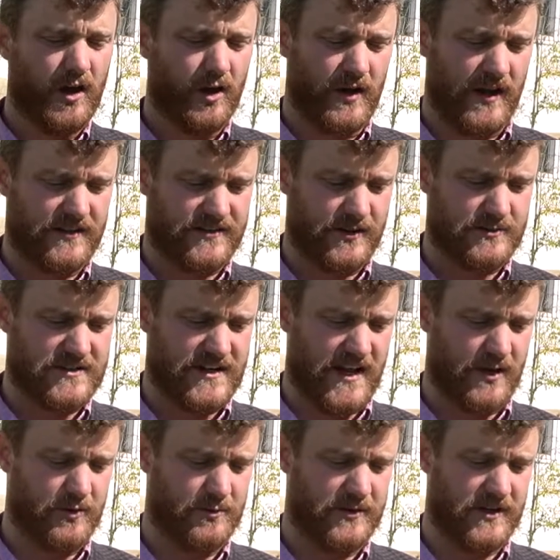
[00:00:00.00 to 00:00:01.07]
Okay, so
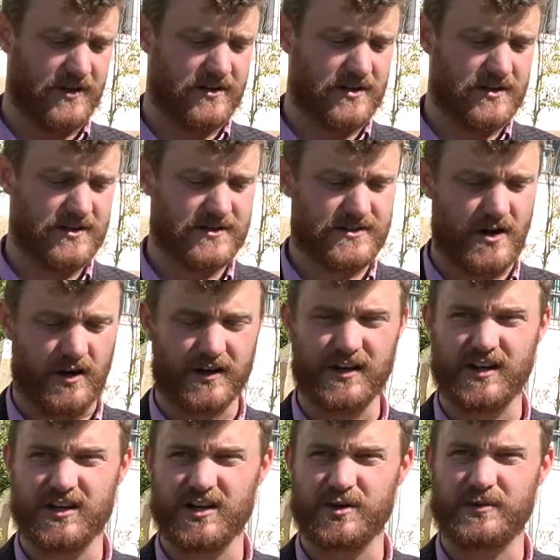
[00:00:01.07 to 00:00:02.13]
today we've been
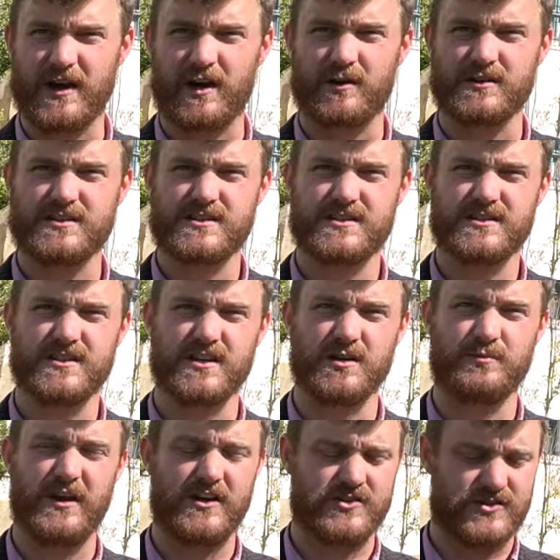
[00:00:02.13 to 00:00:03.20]
talking about
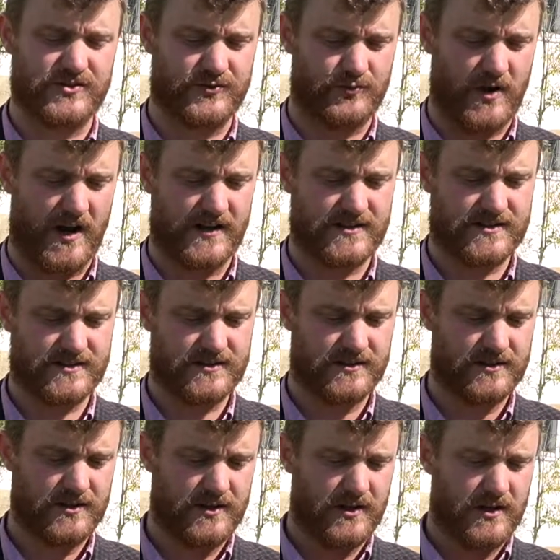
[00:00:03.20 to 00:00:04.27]
the patient's rights.
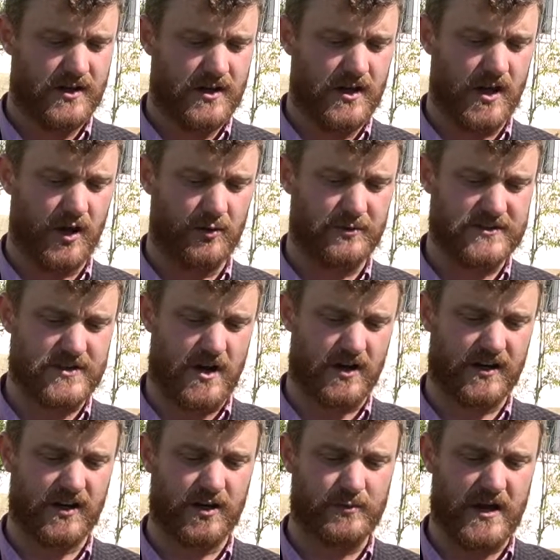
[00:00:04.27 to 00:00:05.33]
We've been
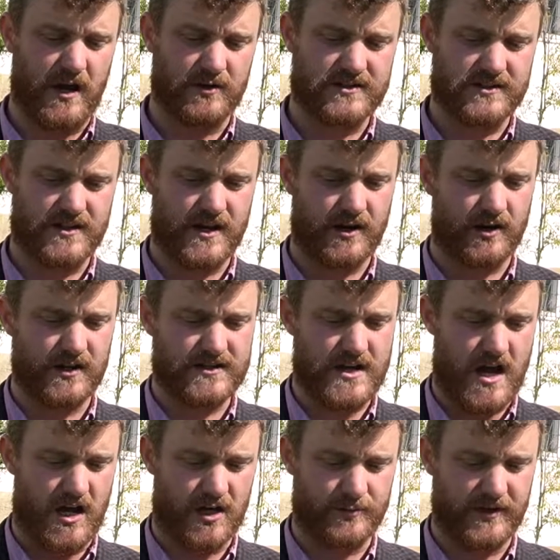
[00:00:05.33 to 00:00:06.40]
talking about their
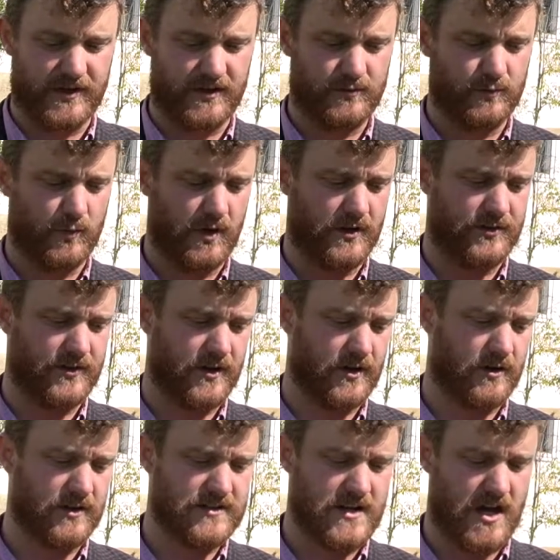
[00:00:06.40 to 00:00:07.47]
autonomy, what
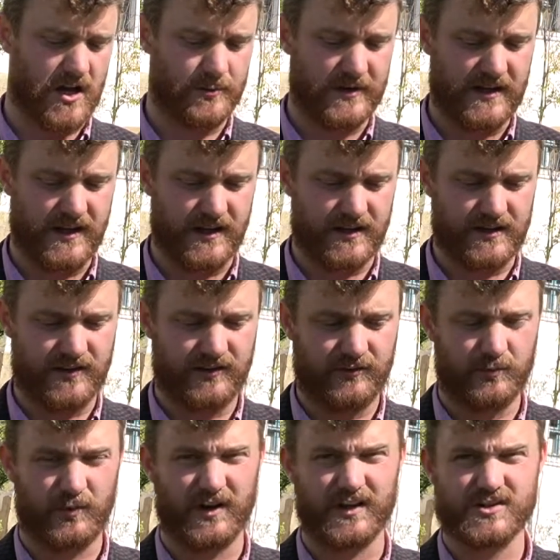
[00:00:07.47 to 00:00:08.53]
their autonomy
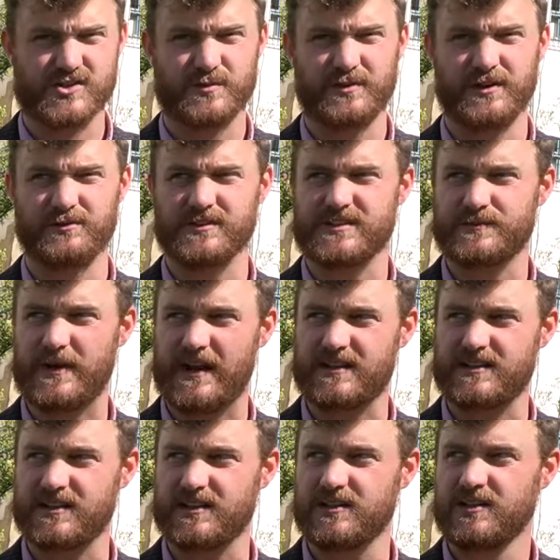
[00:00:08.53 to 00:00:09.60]
is, when it should be
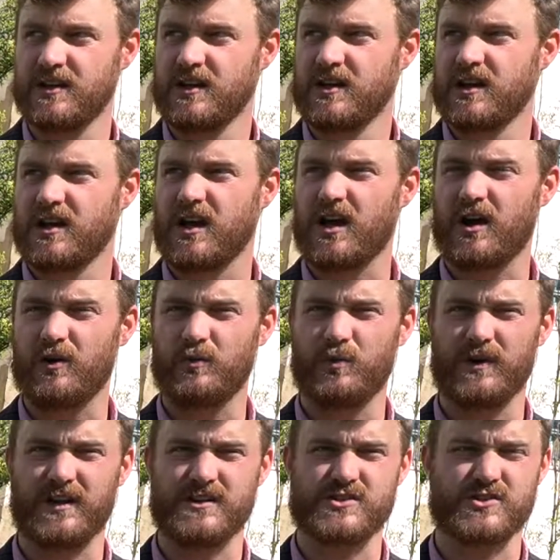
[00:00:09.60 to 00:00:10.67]
respected,
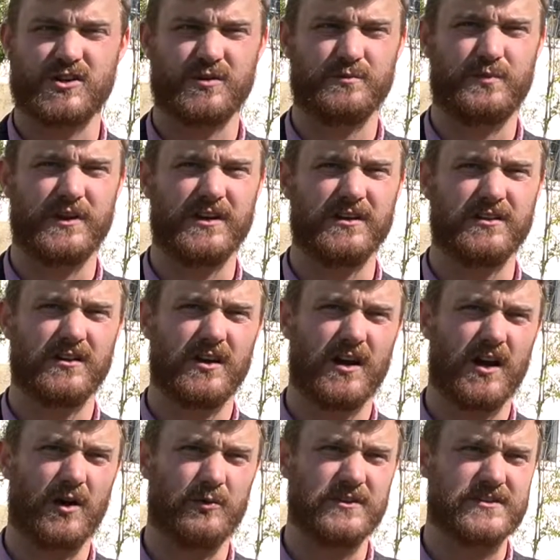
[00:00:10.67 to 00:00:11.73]
when it shouldn't be.
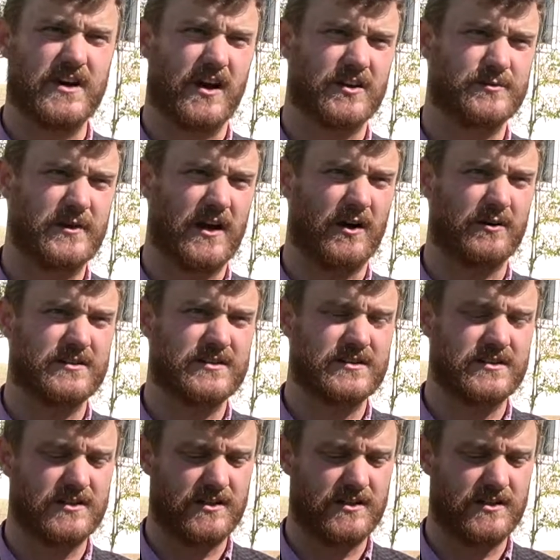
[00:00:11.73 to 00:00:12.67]
We talked about